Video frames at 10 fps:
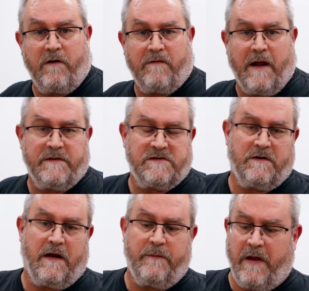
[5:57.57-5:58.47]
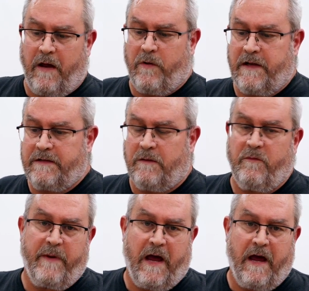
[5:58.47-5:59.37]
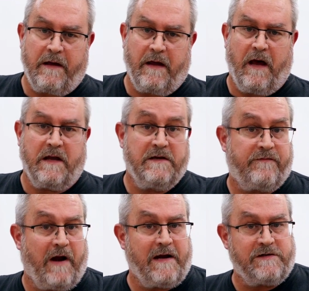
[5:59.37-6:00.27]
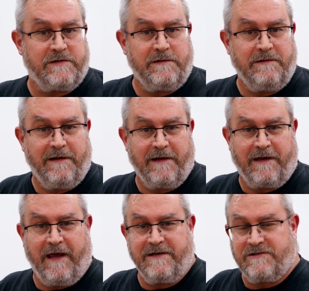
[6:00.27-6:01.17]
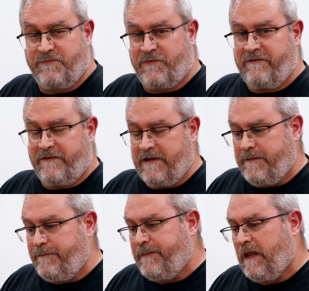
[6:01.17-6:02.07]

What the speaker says: I wrap this one up, I want to double back on diffraction again, just briefly,